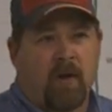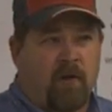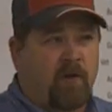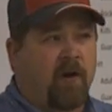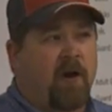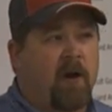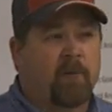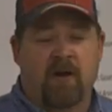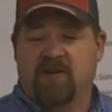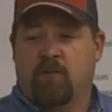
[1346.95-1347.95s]
On our
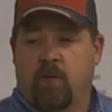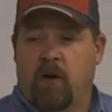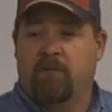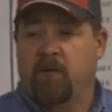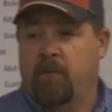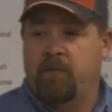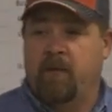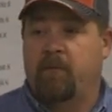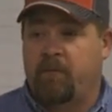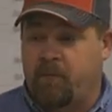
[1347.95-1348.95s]
operation, we're up to.
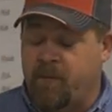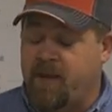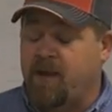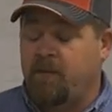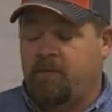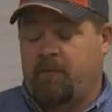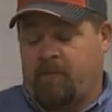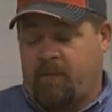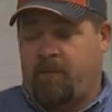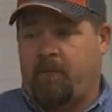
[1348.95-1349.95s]

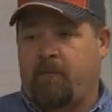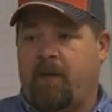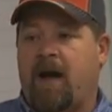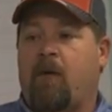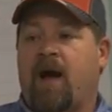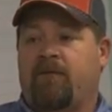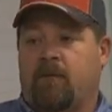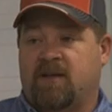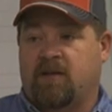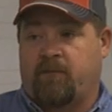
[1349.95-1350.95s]
My wife and
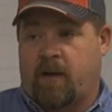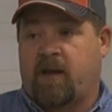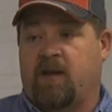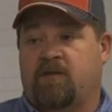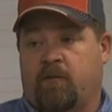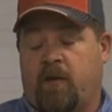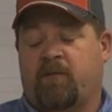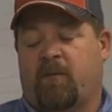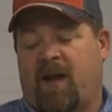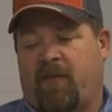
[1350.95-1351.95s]
myself and my kids are up
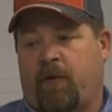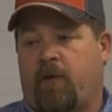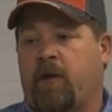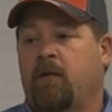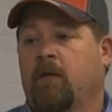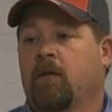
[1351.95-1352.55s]
to about 30,